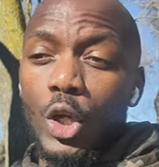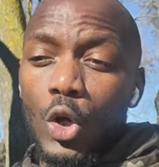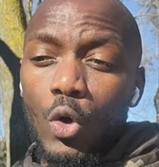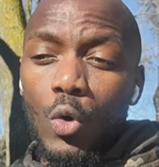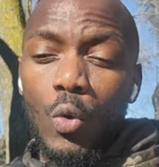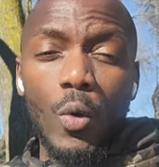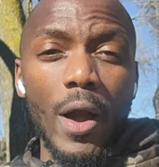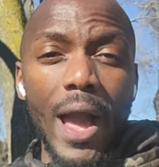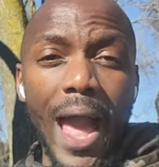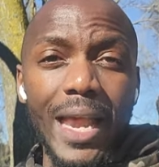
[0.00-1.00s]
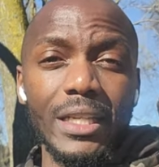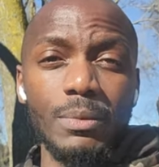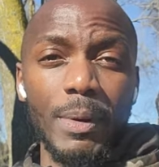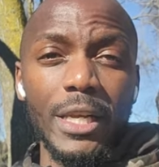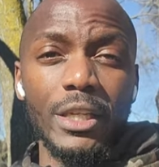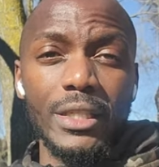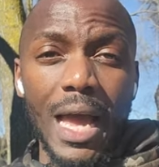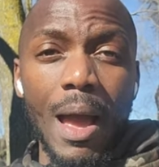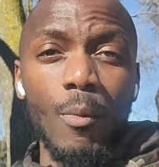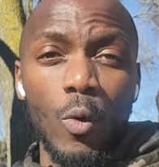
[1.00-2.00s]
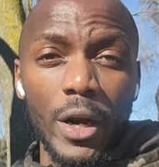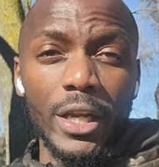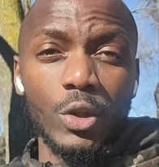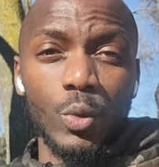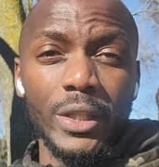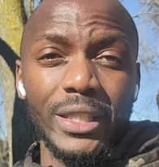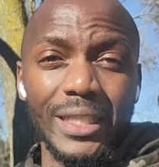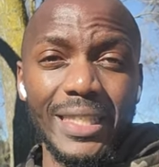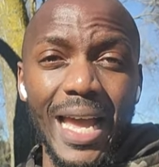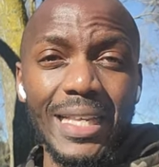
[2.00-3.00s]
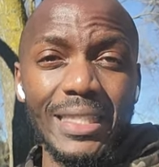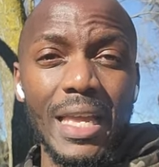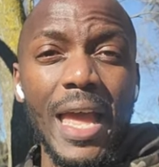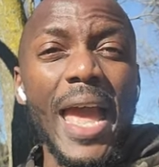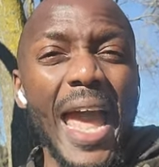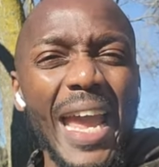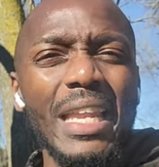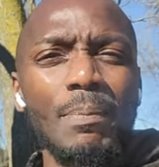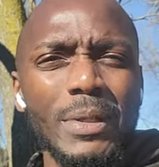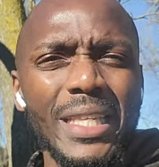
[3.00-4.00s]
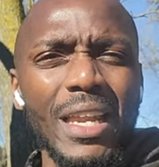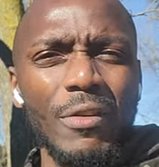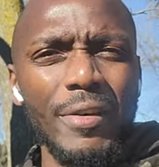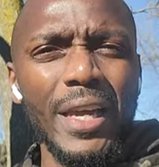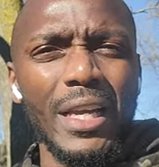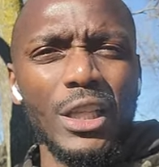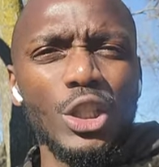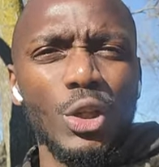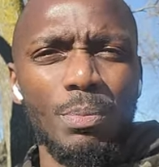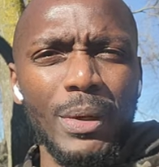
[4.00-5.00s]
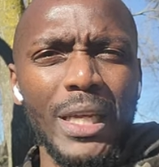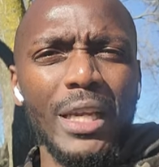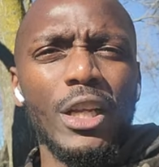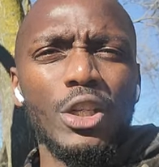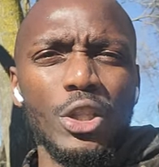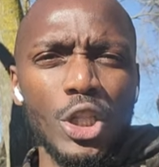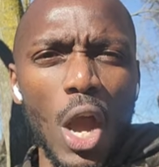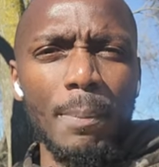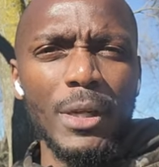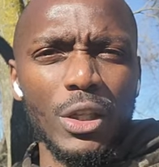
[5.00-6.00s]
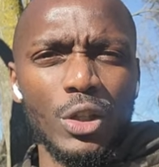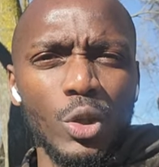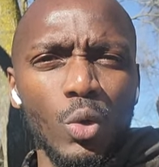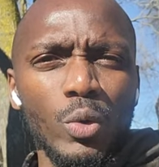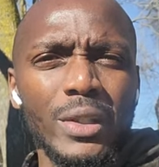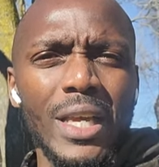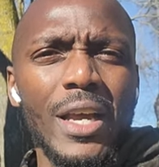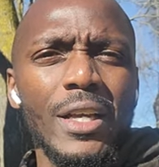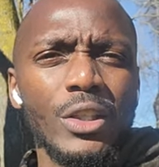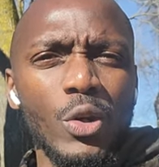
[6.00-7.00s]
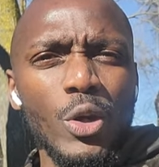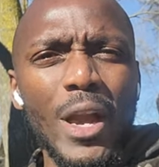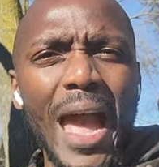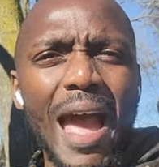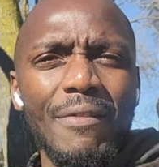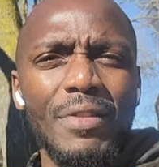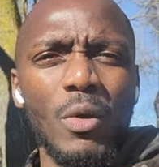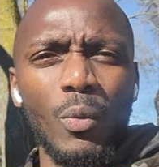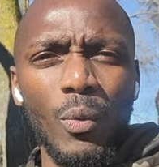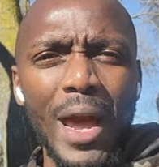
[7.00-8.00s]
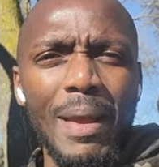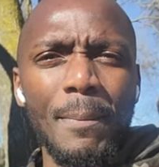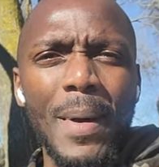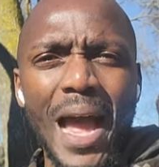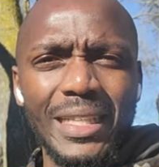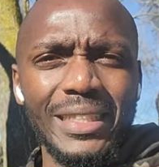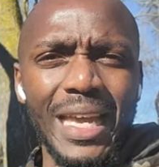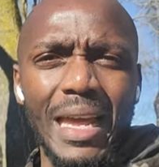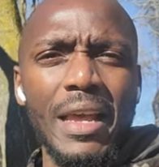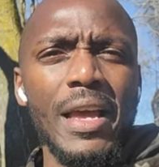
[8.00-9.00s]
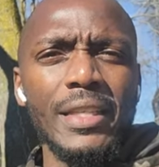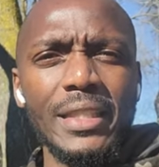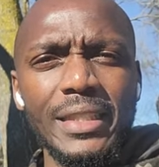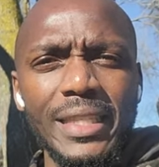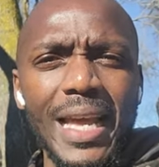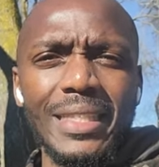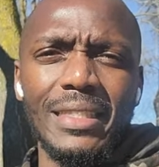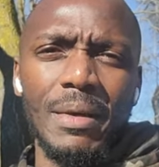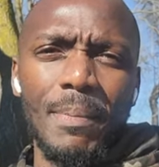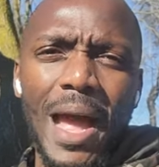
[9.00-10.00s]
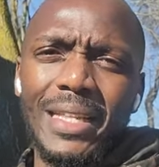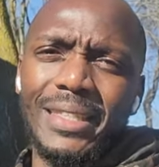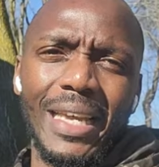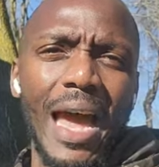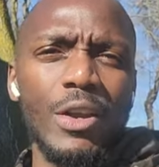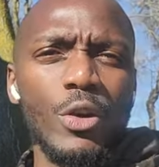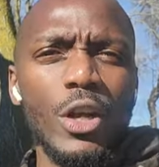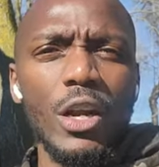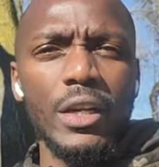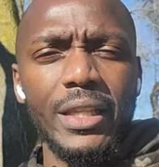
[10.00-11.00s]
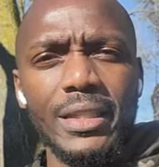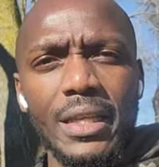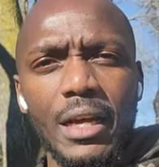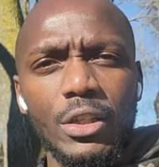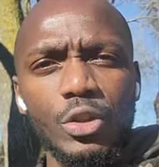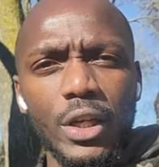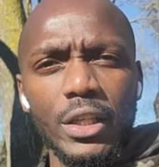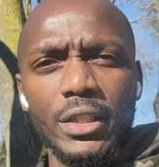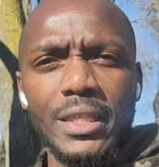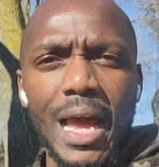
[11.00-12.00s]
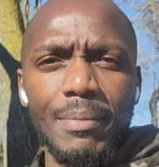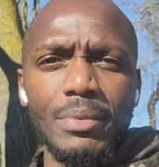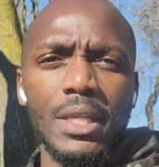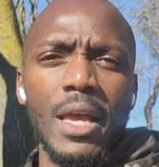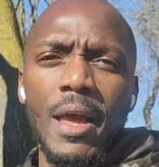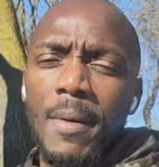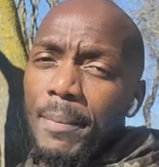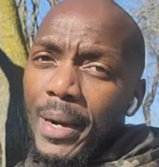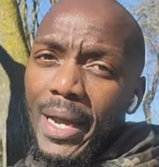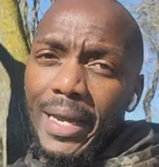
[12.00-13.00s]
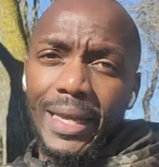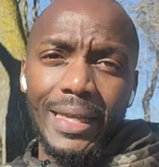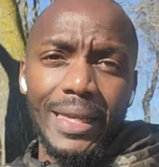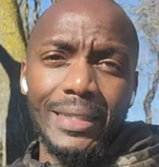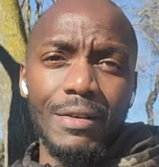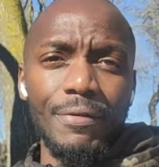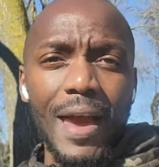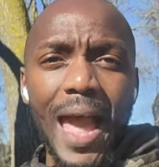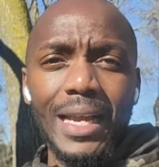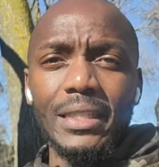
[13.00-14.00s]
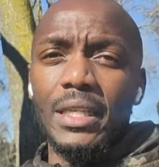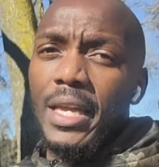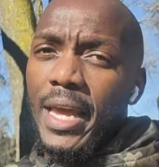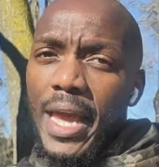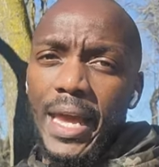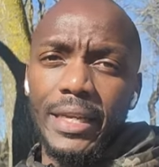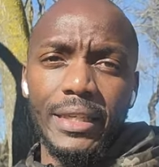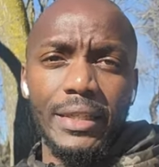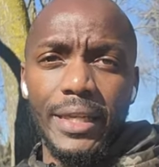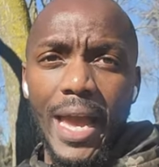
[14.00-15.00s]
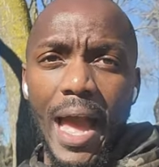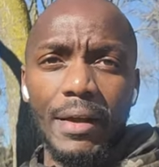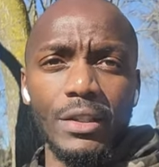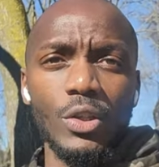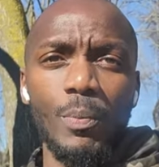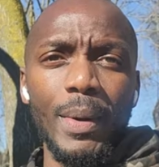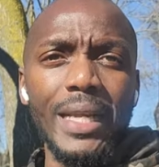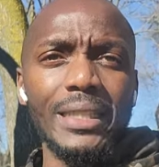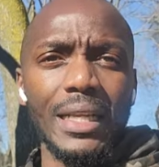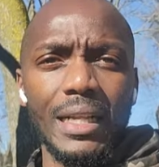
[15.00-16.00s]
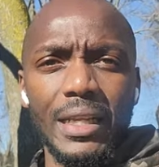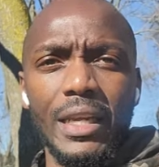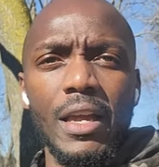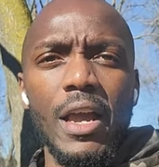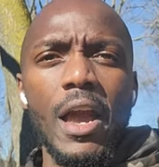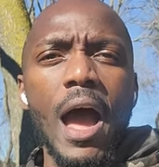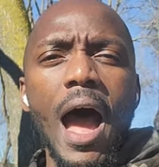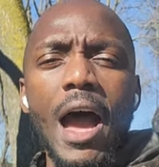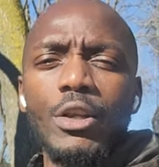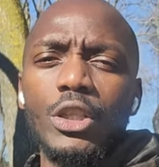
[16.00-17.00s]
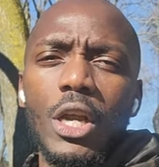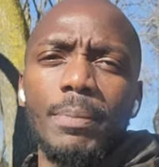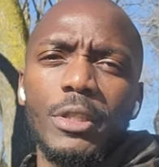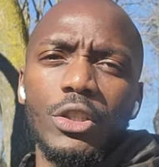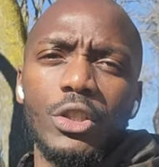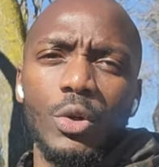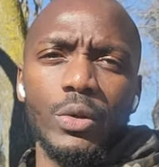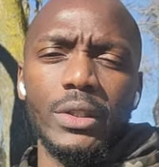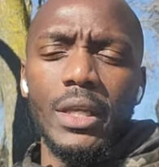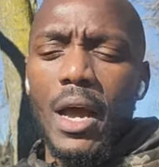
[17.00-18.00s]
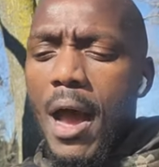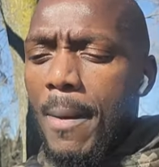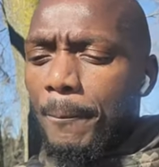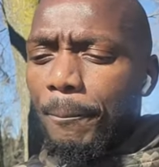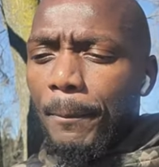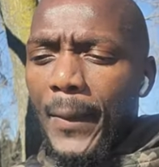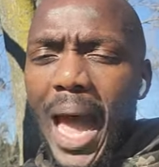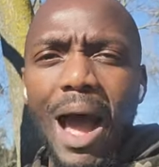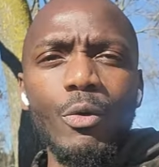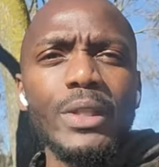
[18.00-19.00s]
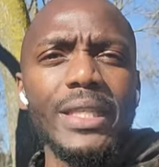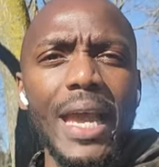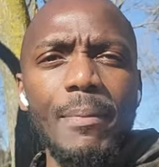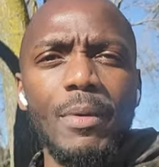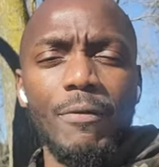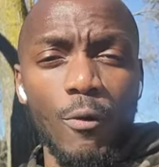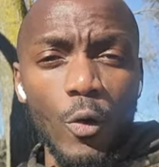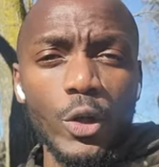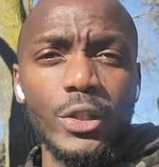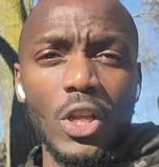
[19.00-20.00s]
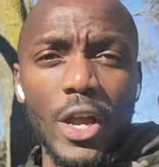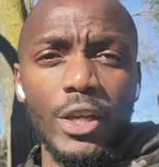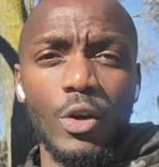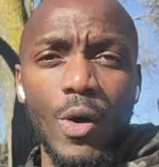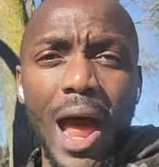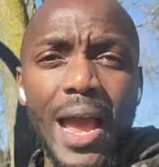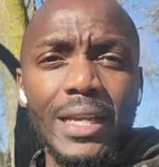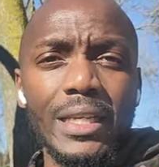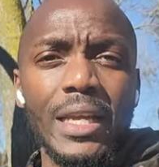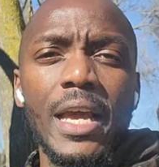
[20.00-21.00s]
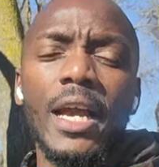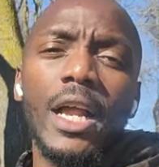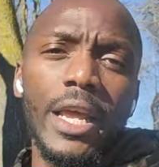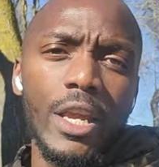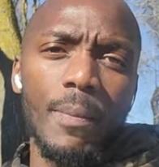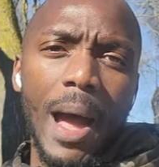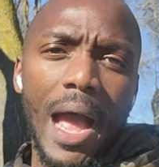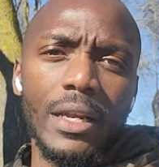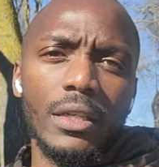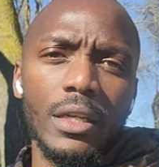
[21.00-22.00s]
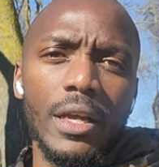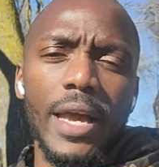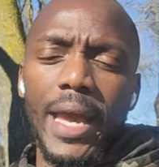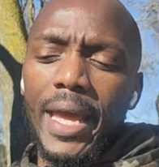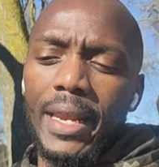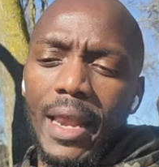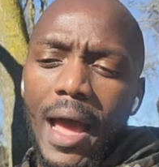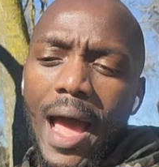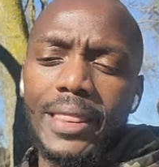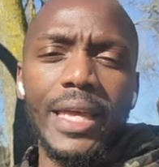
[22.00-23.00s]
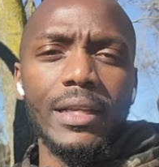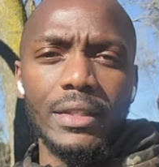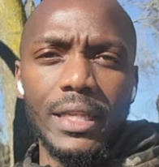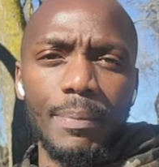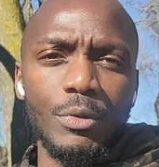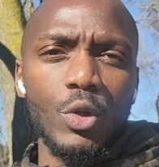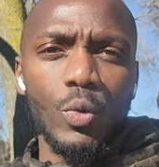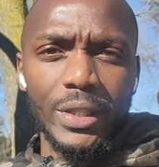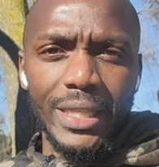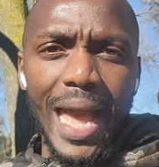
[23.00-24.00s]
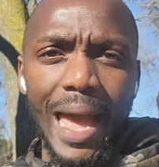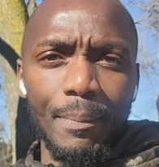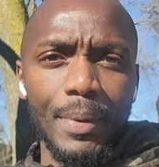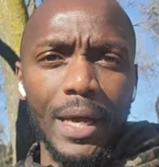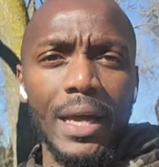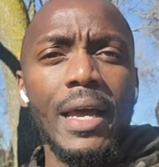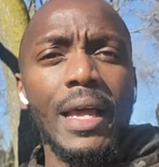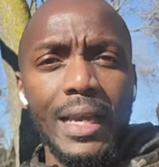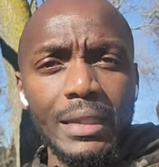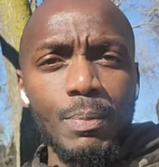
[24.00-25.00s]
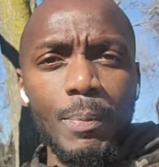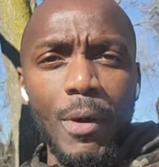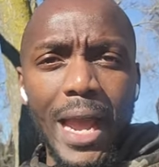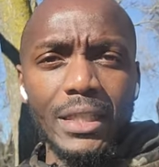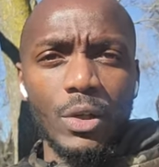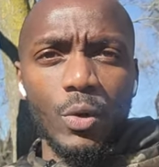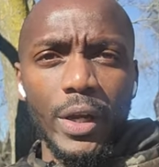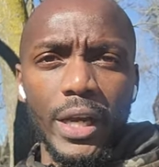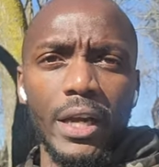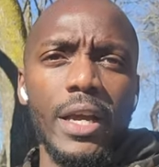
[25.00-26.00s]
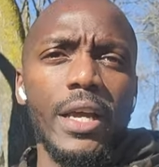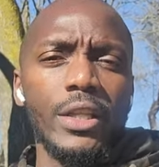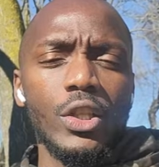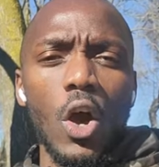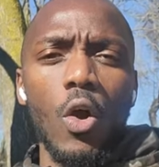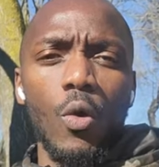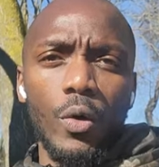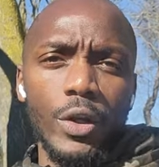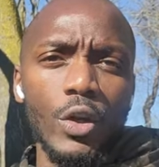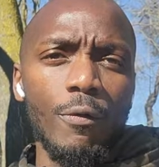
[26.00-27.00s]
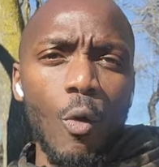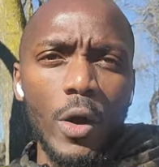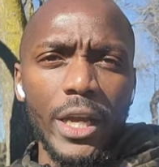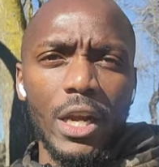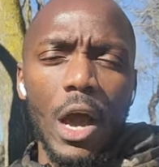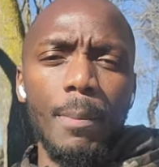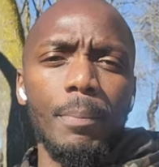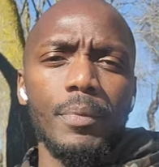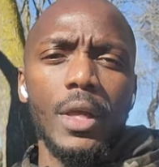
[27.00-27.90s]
you had to spend your time working towards success, 80% of it should be to sharpen your tools so you have the right mindset. Success is a mindset. I know you heard this a trillion times, but it is a fact. And yeah, so basically, how do you sharpen your tools? I would say before you start your grind, clear your mind. And I think step two was that, but let's be practical here. So you've woken up,